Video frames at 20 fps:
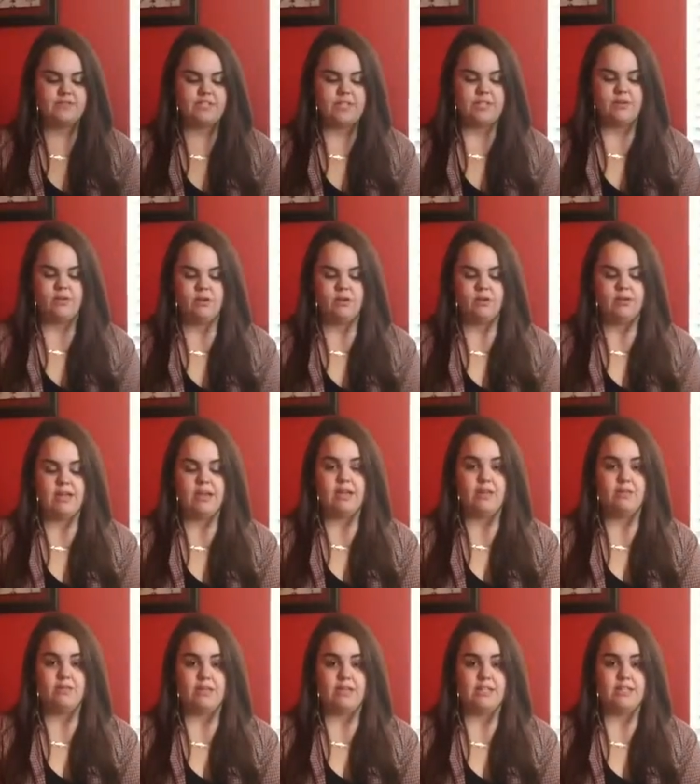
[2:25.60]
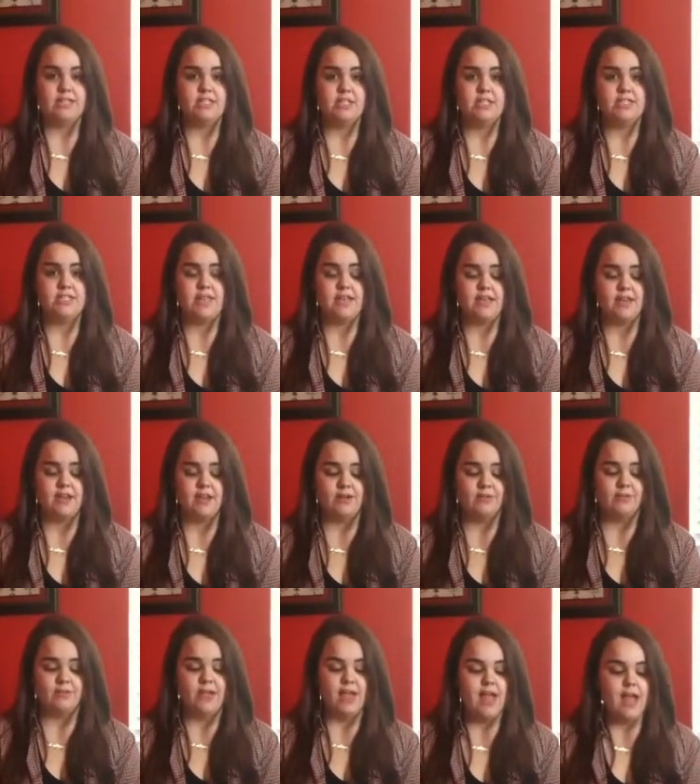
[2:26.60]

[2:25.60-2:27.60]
she had called anyone, and she said no.